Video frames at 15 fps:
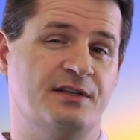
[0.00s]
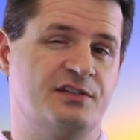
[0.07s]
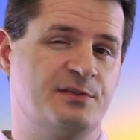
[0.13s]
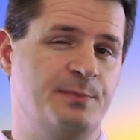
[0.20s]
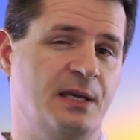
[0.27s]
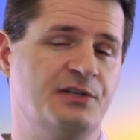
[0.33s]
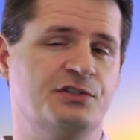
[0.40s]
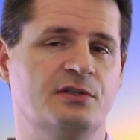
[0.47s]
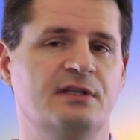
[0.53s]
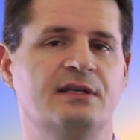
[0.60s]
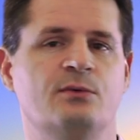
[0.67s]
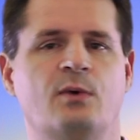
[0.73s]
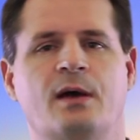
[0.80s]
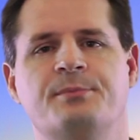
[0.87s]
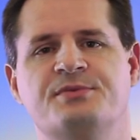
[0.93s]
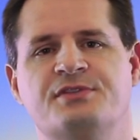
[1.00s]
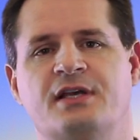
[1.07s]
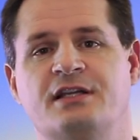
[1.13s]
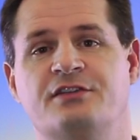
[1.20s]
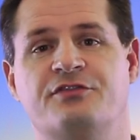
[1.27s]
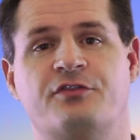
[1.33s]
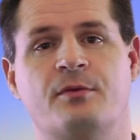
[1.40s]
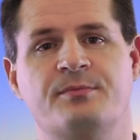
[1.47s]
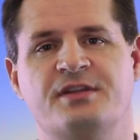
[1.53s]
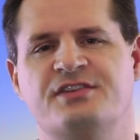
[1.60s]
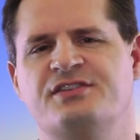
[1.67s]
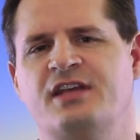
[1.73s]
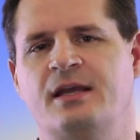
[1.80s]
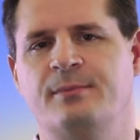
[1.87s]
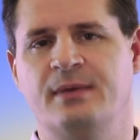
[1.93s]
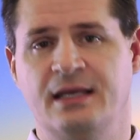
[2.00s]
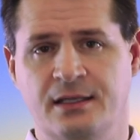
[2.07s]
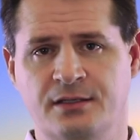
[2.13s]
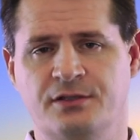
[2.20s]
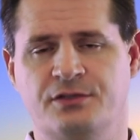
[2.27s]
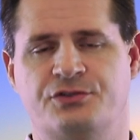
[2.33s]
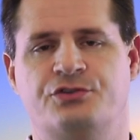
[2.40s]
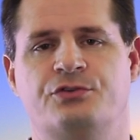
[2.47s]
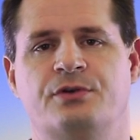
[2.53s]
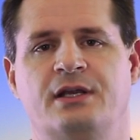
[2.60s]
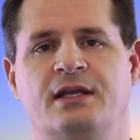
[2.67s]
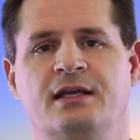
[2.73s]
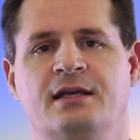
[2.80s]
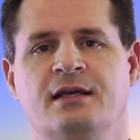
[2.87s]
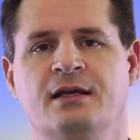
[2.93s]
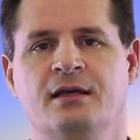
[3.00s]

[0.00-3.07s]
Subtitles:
especially websites from the same industry,